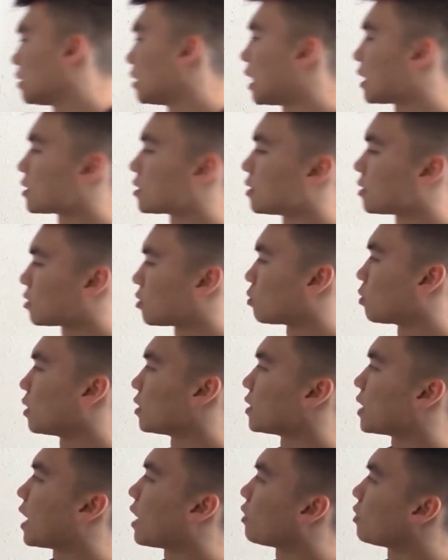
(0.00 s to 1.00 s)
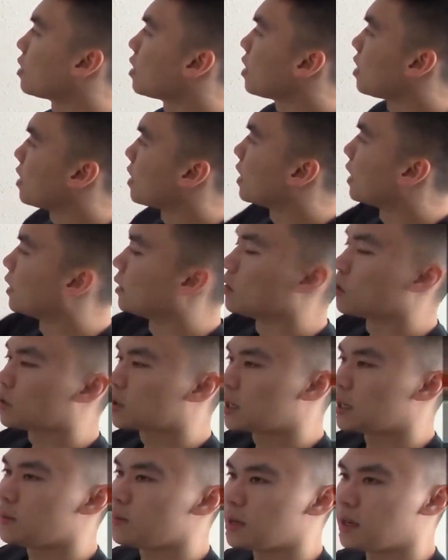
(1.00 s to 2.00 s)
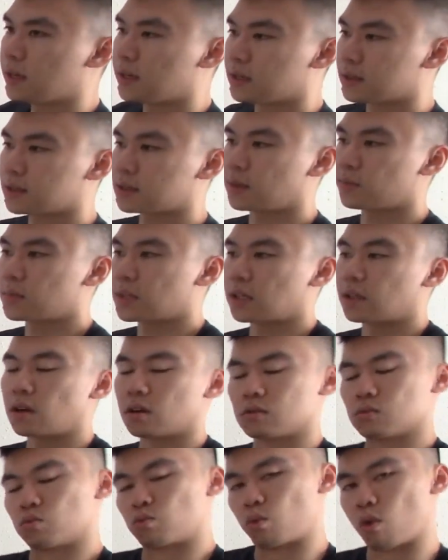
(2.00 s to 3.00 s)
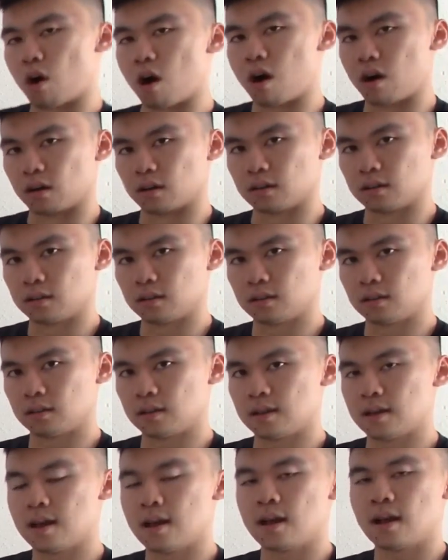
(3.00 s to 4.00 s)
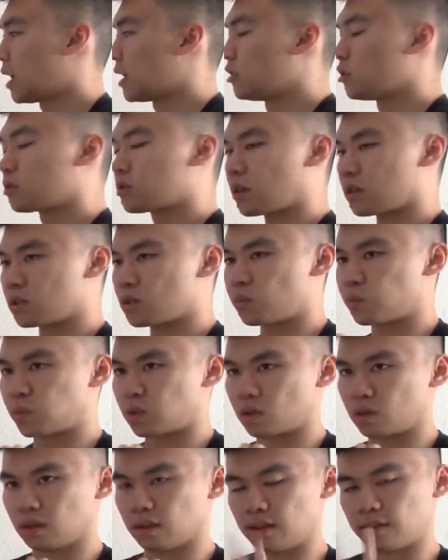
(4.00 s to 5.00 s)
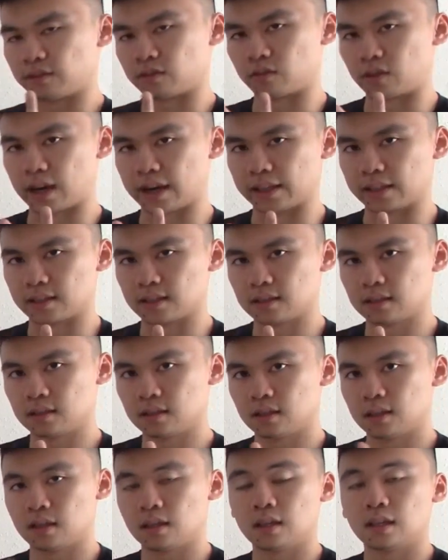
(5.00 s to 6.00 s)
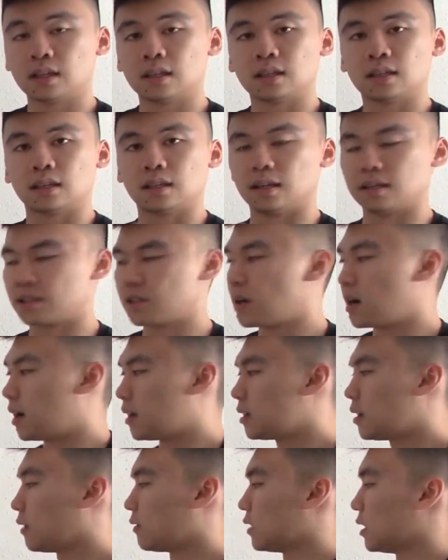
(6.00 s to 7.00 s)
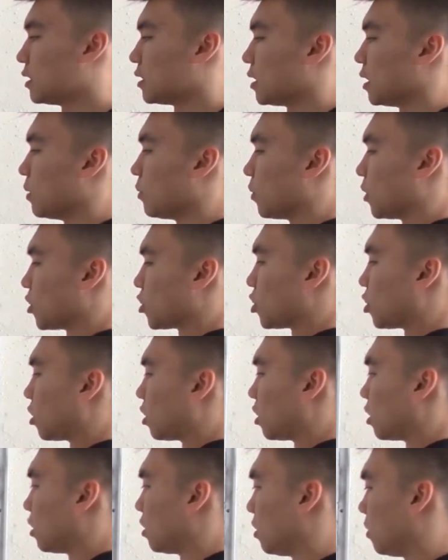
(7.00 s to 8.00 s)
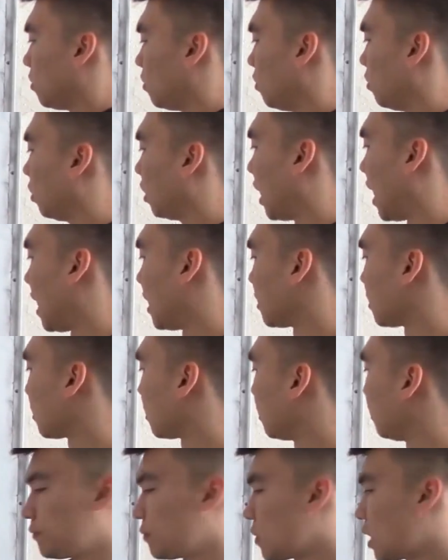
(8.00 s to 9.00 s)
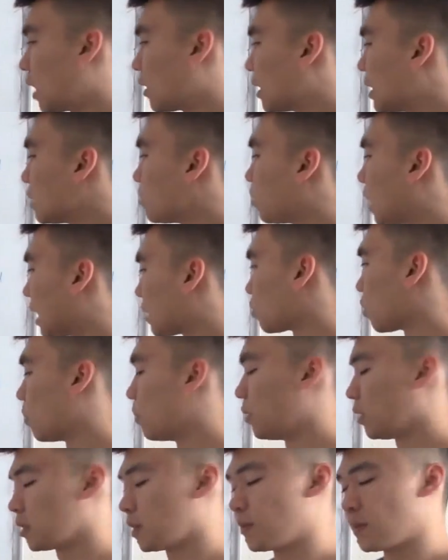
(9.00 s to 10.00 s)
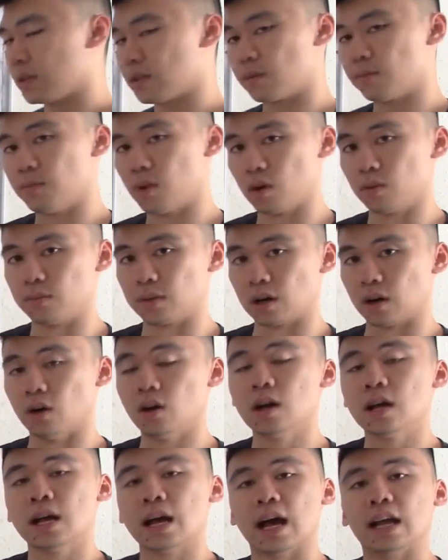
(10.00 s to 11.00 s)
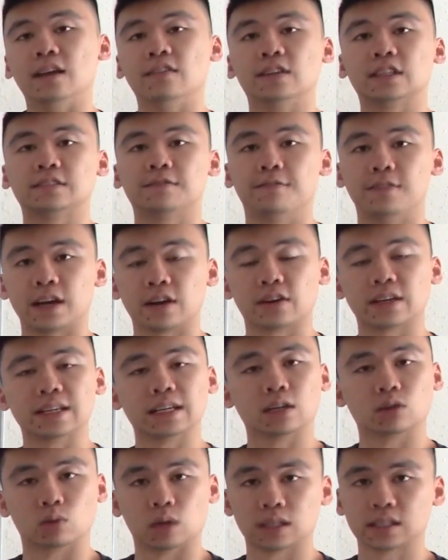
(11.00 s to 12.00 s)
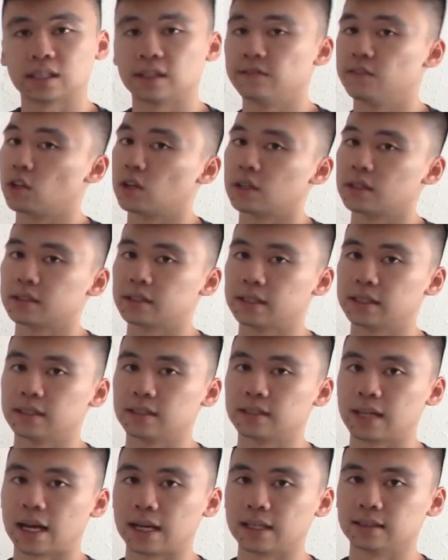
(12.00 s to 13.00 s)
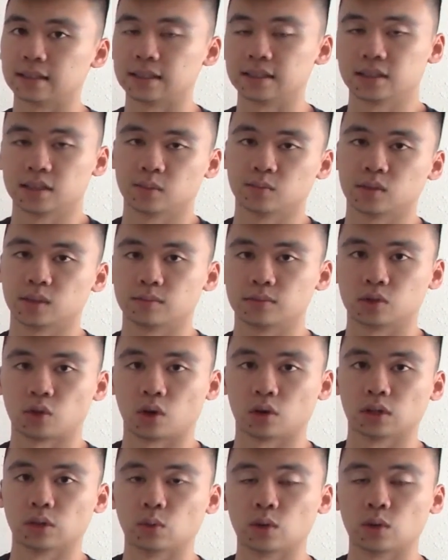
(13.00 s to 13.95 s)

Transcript: That's just a rundown. In leukemia, something goes wrong. You start to proliferate a ton of these immature blasts. Now these blasts will build up in your bone marrow, and if it's very aggressive, you're gonna see signs and symptoms early.